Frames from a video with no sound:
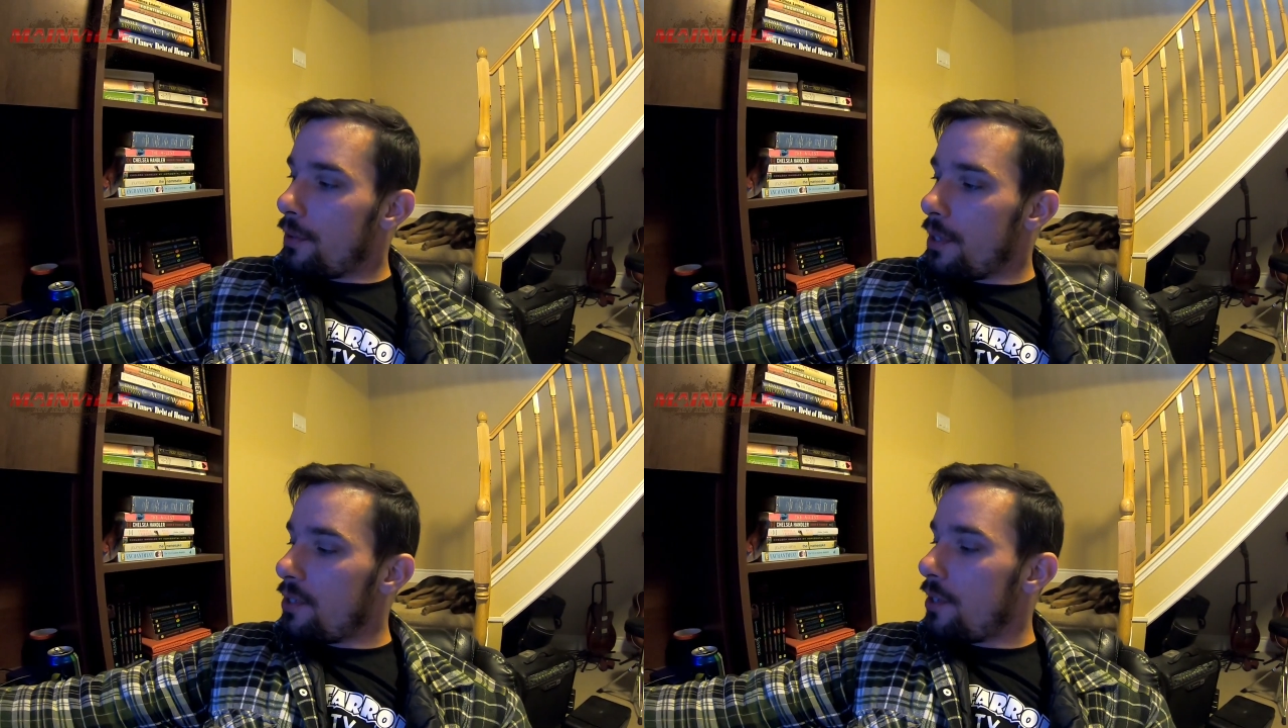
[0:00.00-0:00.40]

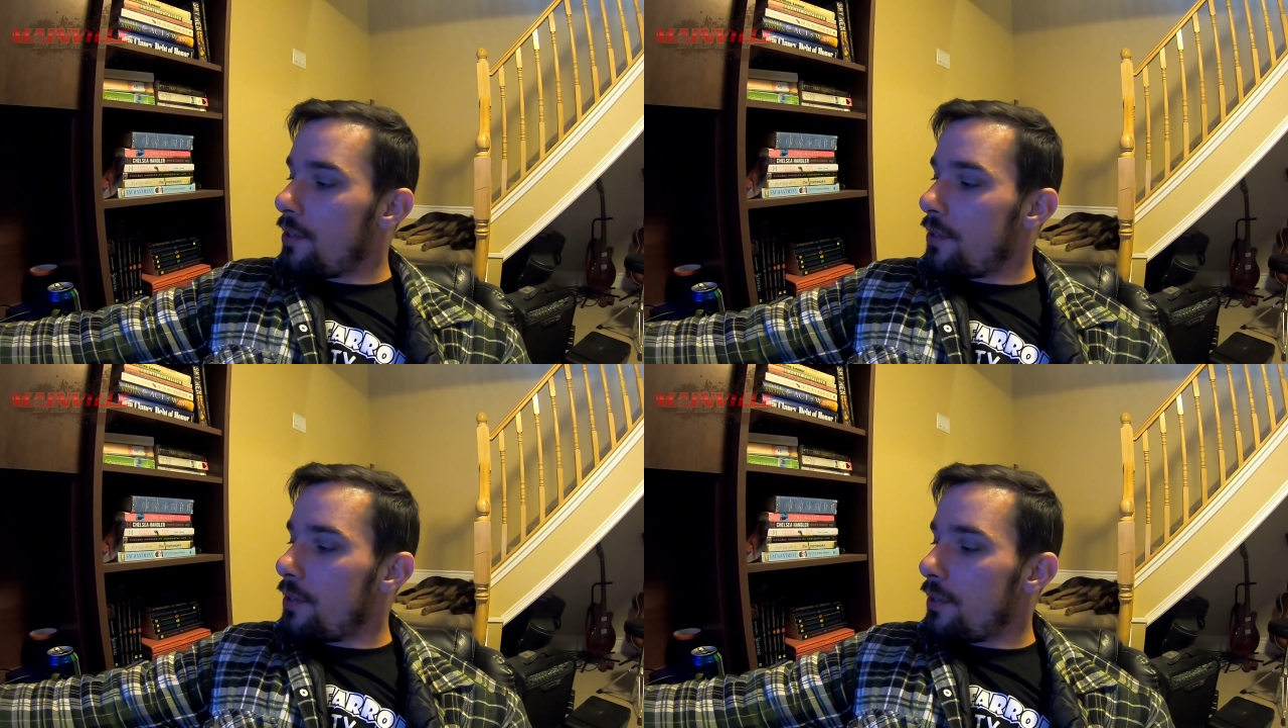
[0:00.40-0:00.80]
this
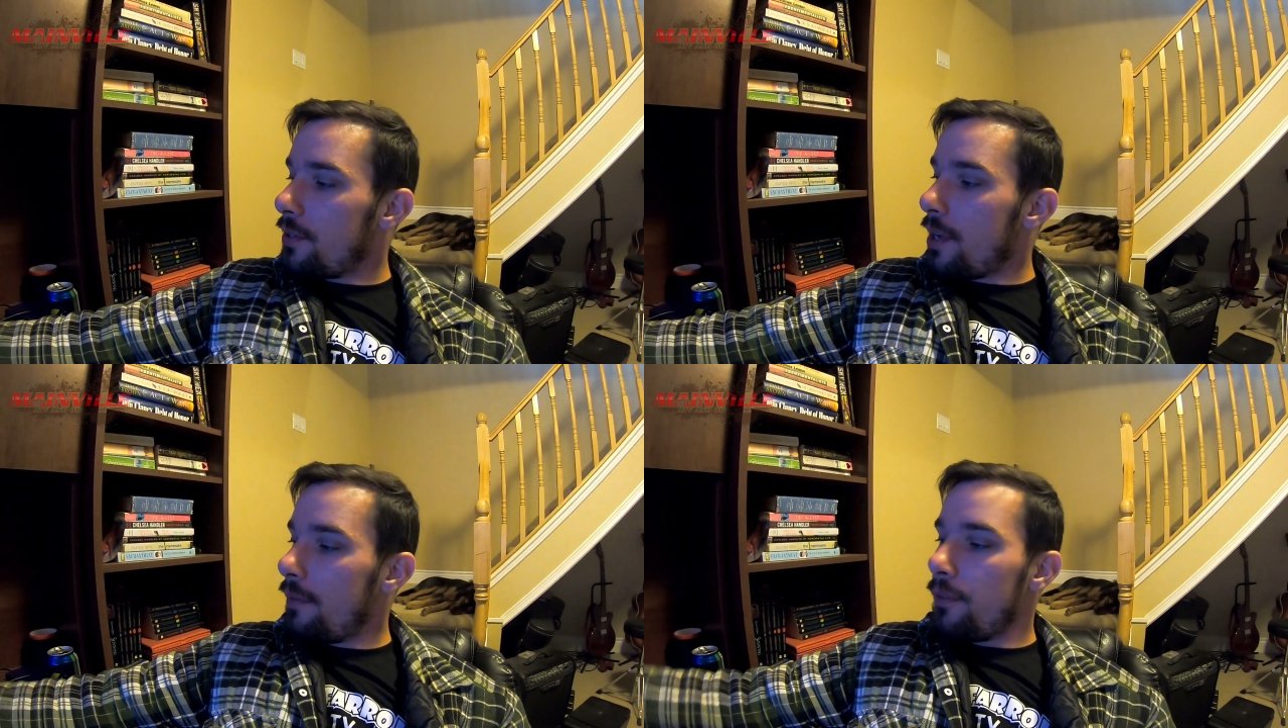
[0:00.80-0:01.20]
is
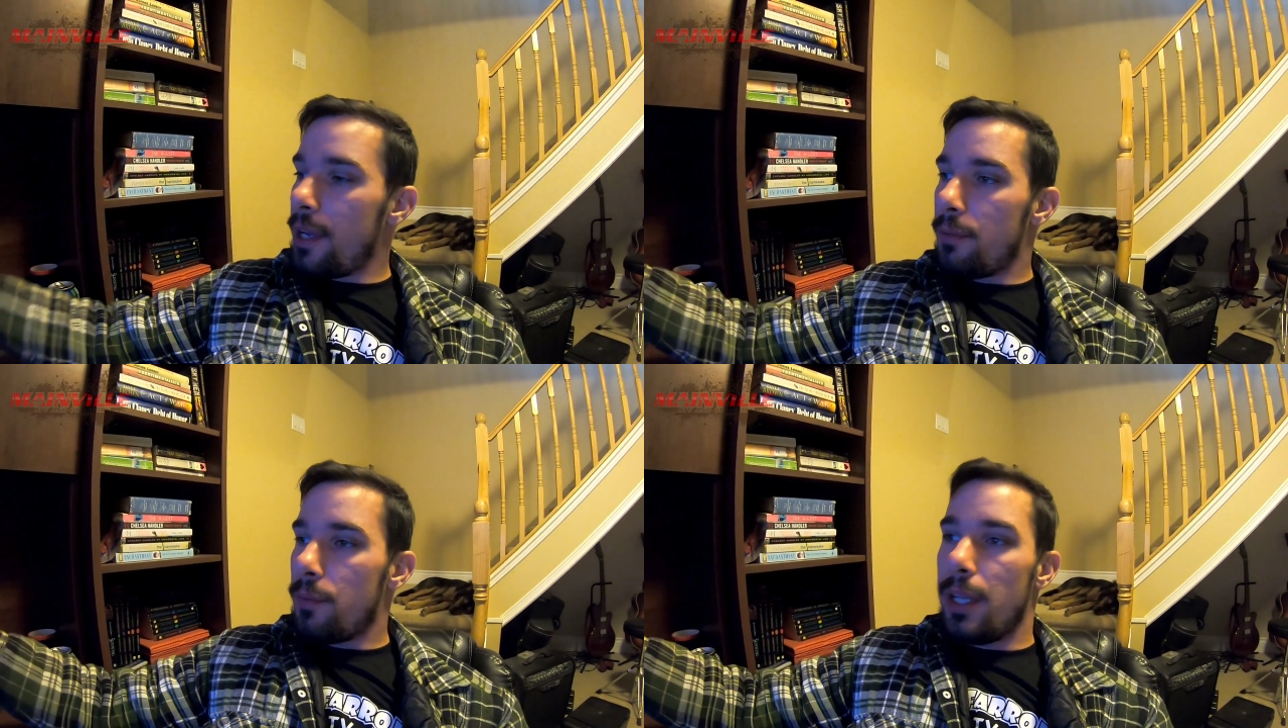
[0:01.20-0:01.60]
stuff
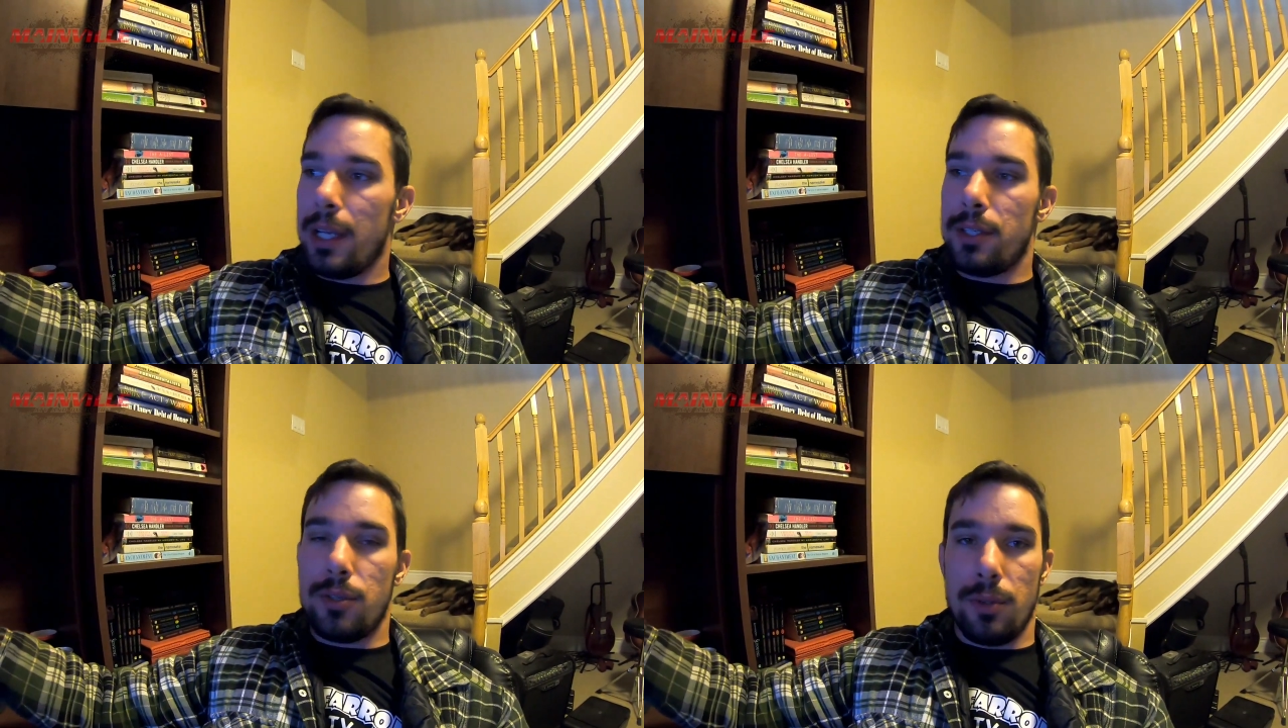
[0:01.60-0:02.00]
that we like to do,